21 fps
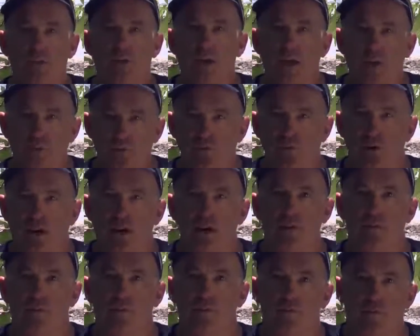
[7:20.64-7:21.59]
the other
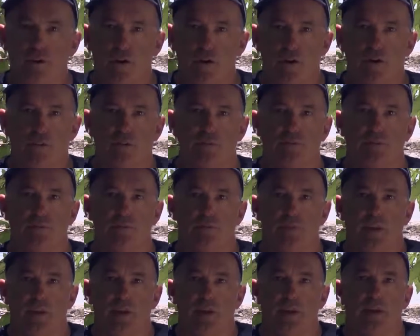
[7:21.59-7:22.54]
side of the forest,
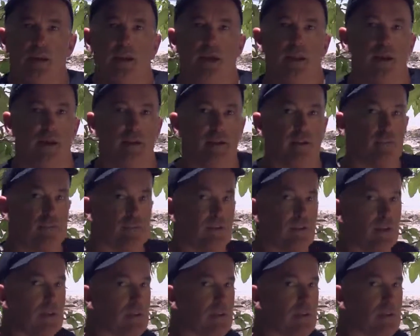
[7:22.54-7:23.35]
and I can see